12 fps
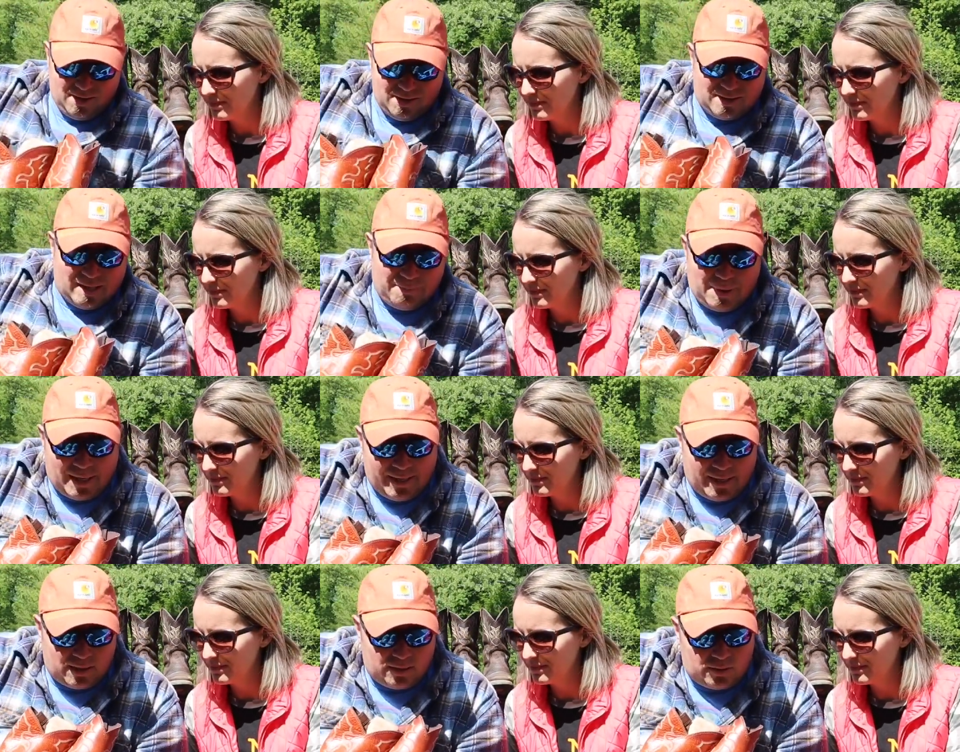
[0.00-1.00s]
Speaker 1: somebody
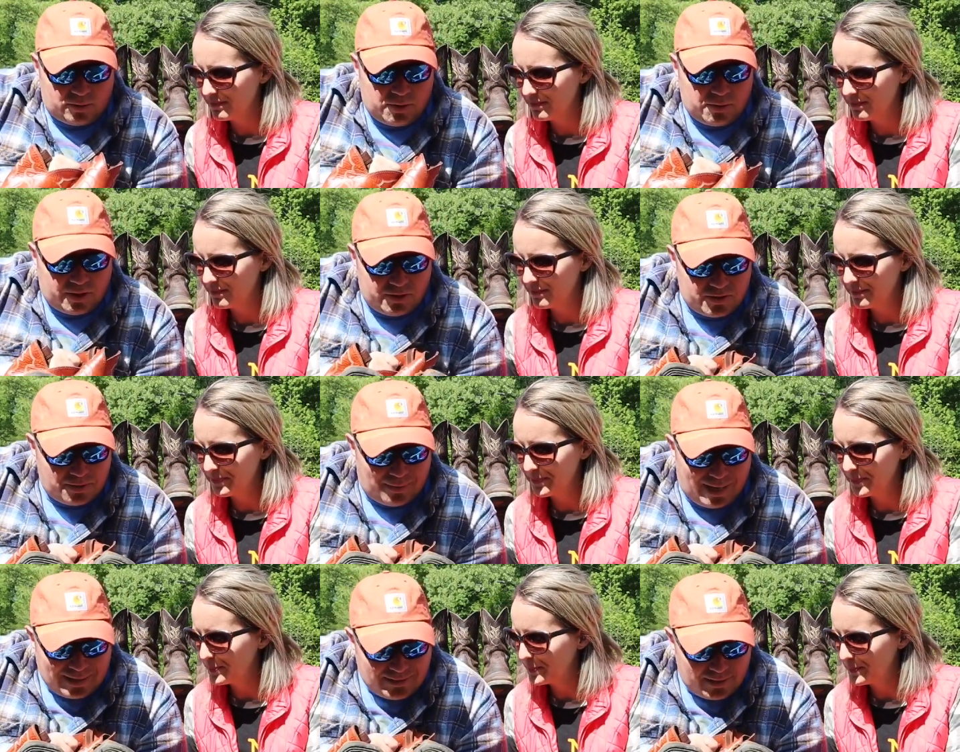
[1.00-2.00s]
got a little too close to
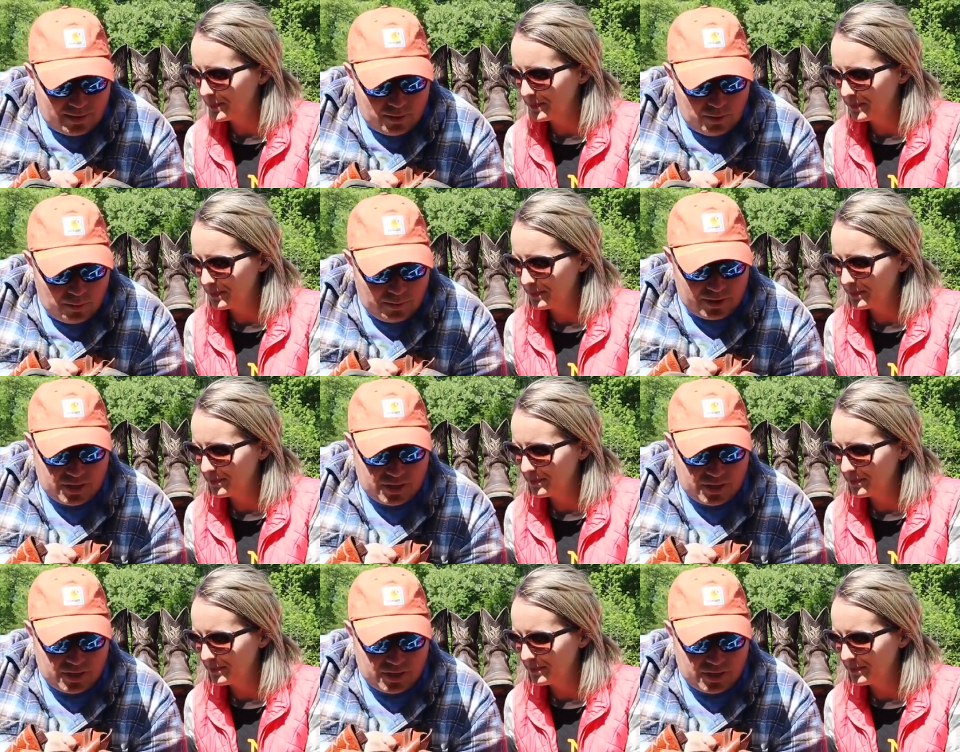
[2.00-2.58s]
my toe with a